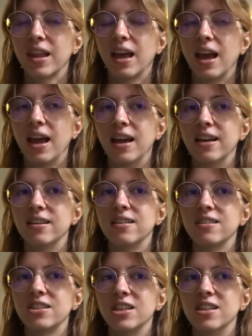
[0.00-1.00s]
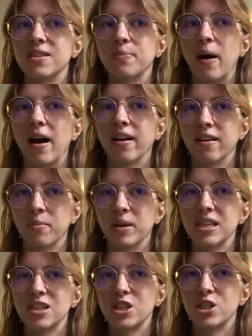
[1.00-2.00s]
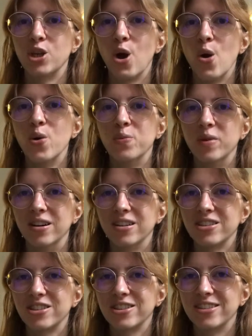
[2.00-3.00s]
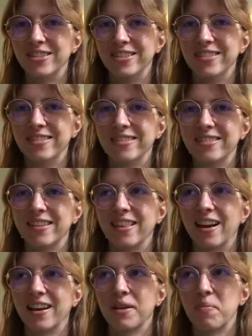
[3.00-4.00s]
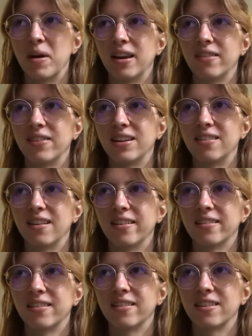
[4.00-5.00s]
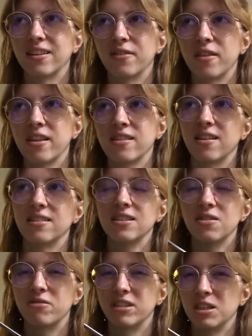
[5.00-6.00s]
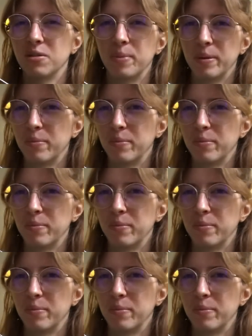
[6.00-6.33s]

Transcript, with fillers: and she inspired me so much to do like manifestations kind of things. I did already a bit